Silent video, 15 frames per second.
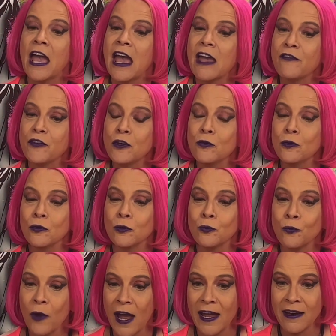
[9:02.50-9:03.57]
If you
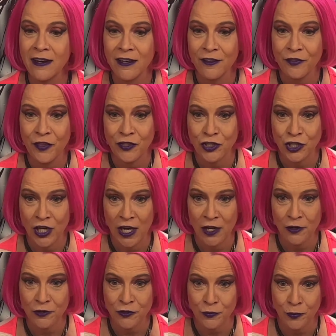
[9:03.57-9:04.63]
read the
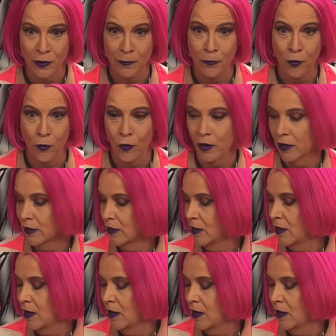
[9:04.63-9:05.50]
chair's report,